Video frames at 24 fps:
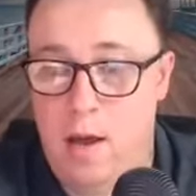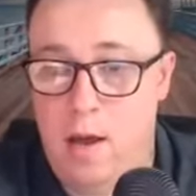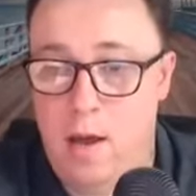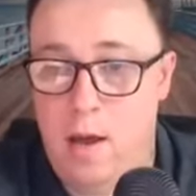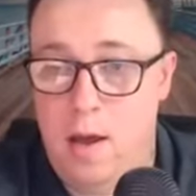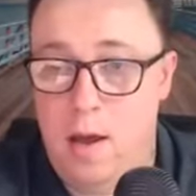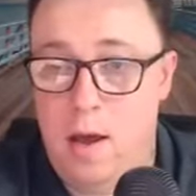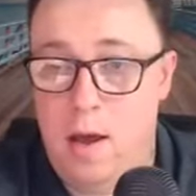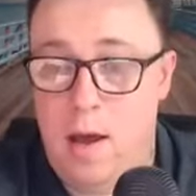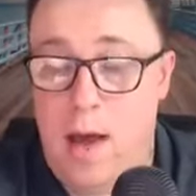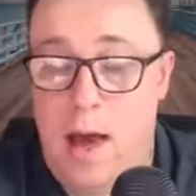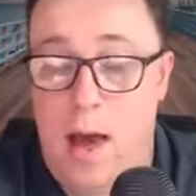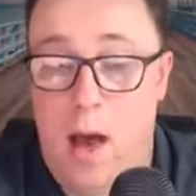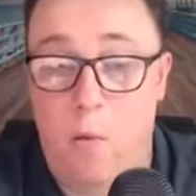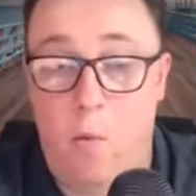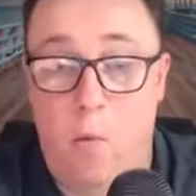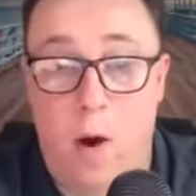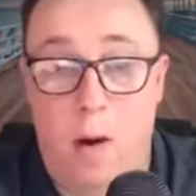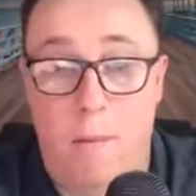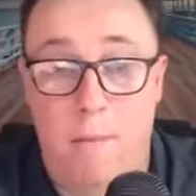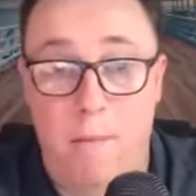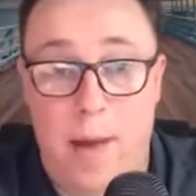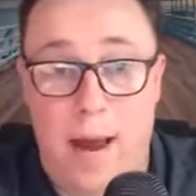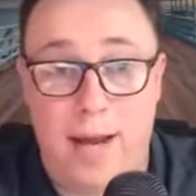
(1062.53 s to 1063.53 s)
And what
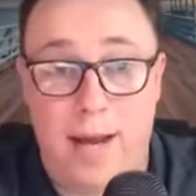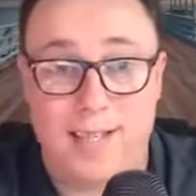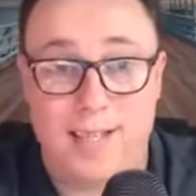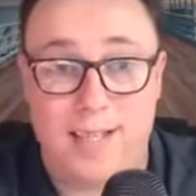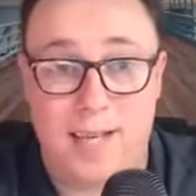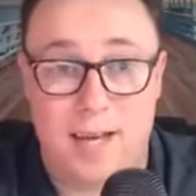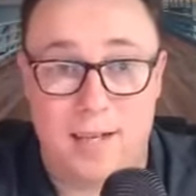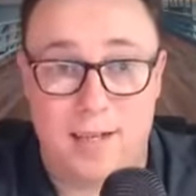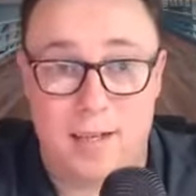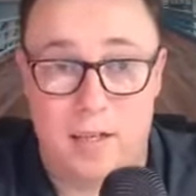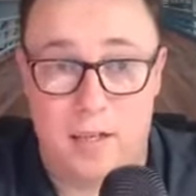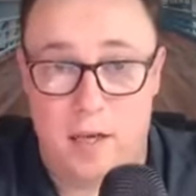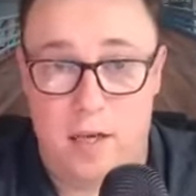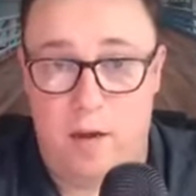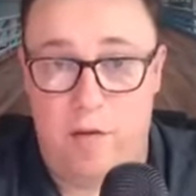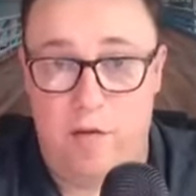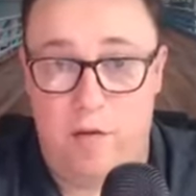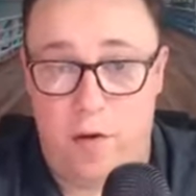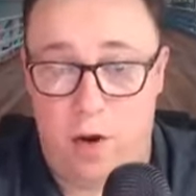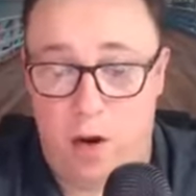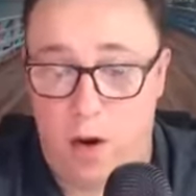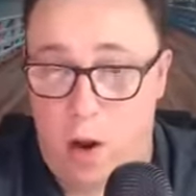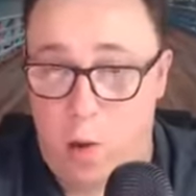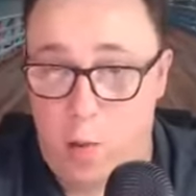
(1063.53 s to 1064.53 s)
makes us different,
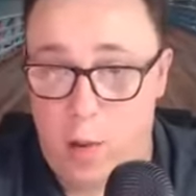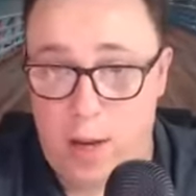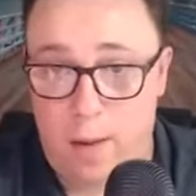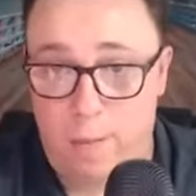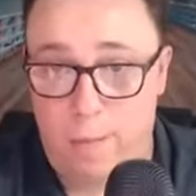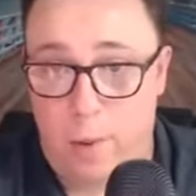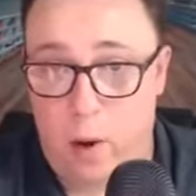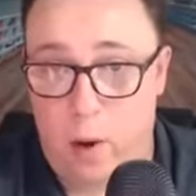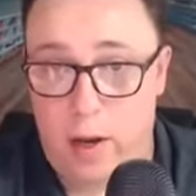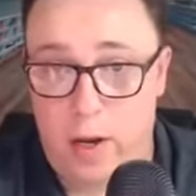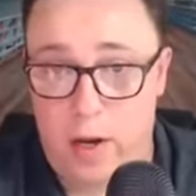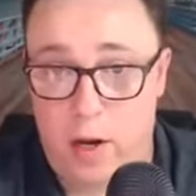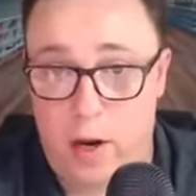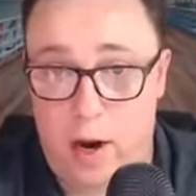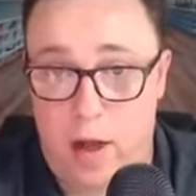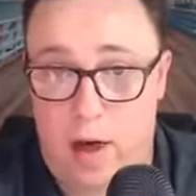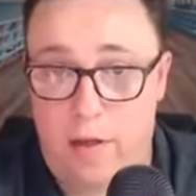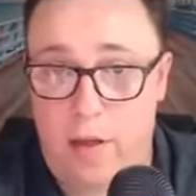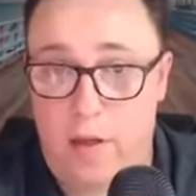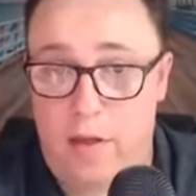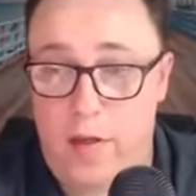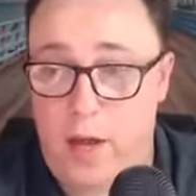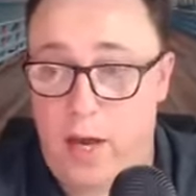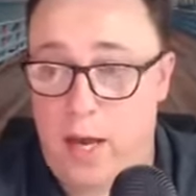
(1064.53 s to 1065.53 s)
now we can pull in another
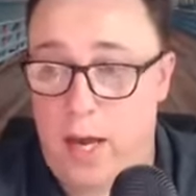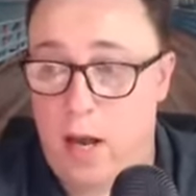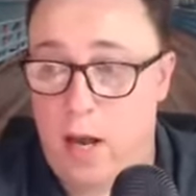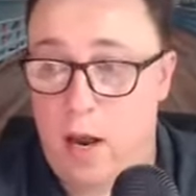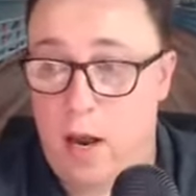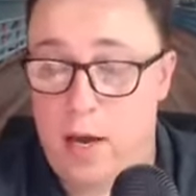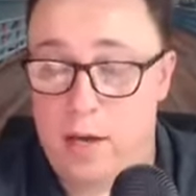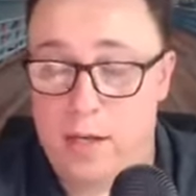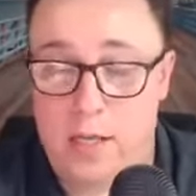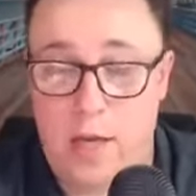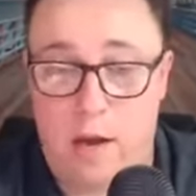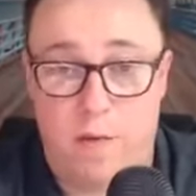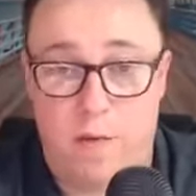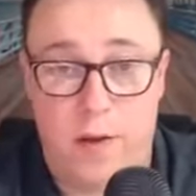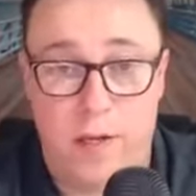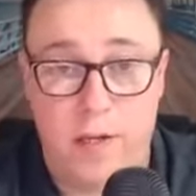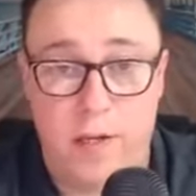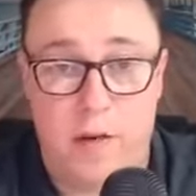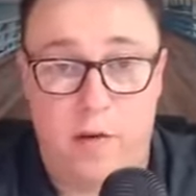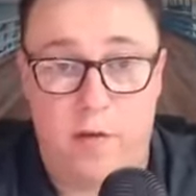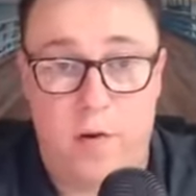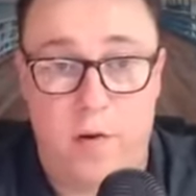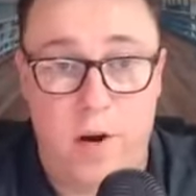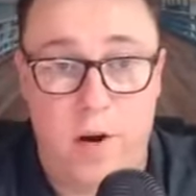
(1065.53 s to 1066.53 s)
thing here, like definitely
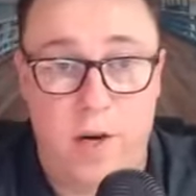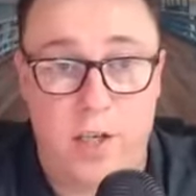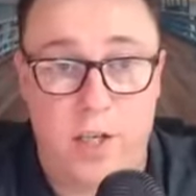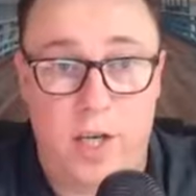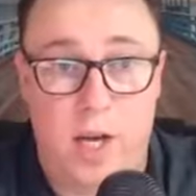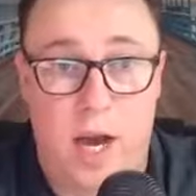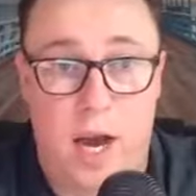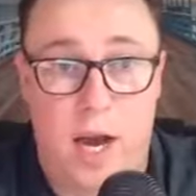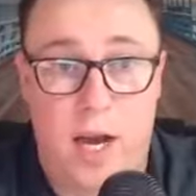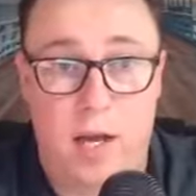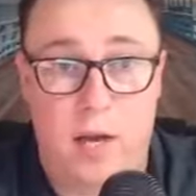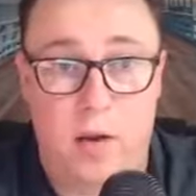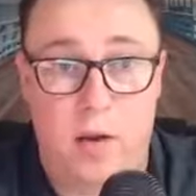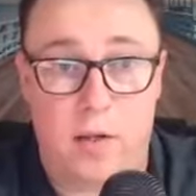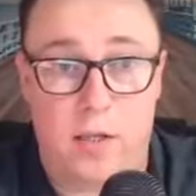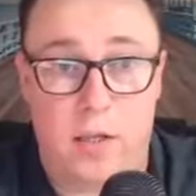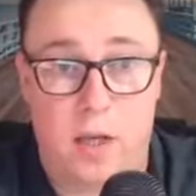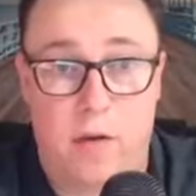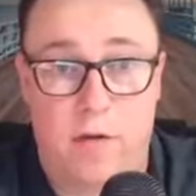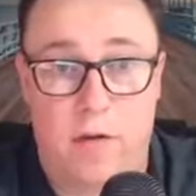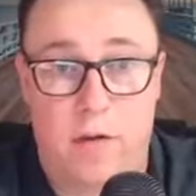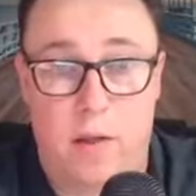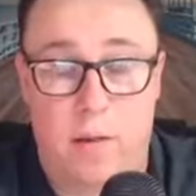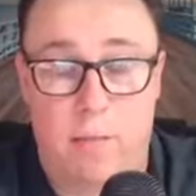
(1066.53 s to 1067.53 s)
differentiating yourself in
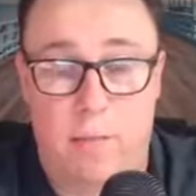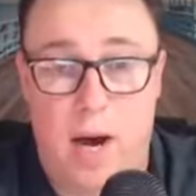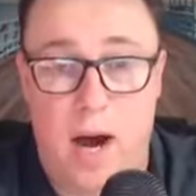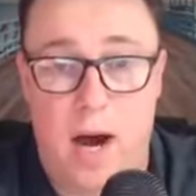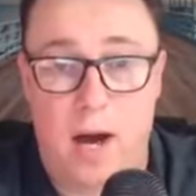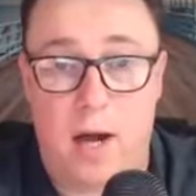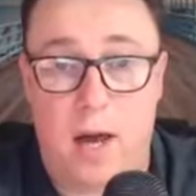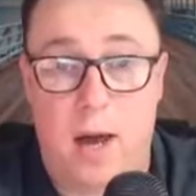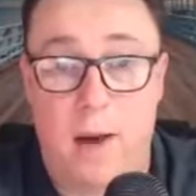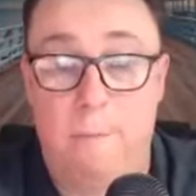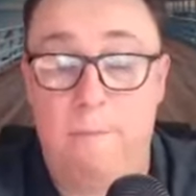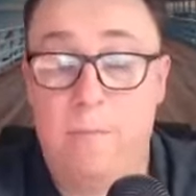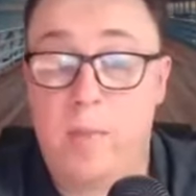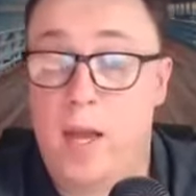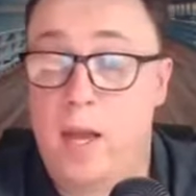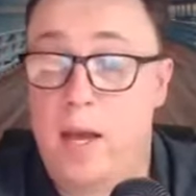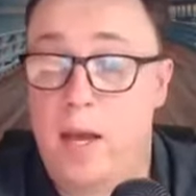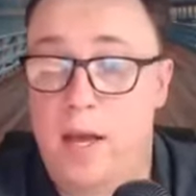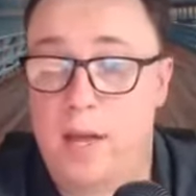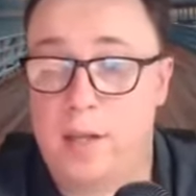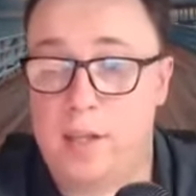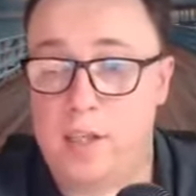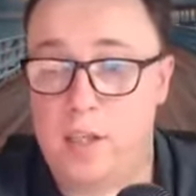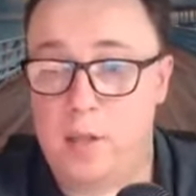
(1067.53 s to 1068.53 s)
the market, is
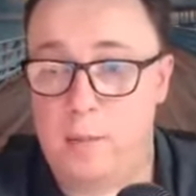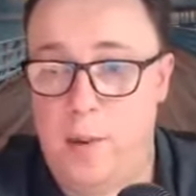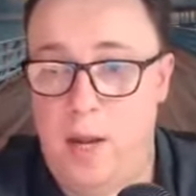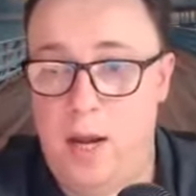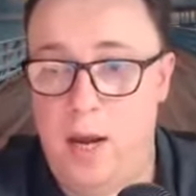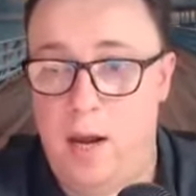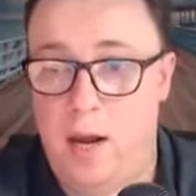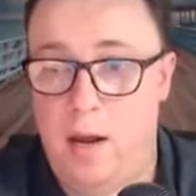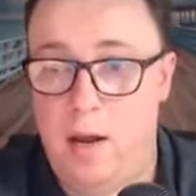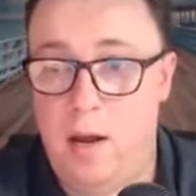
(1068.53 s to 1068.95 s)
speed.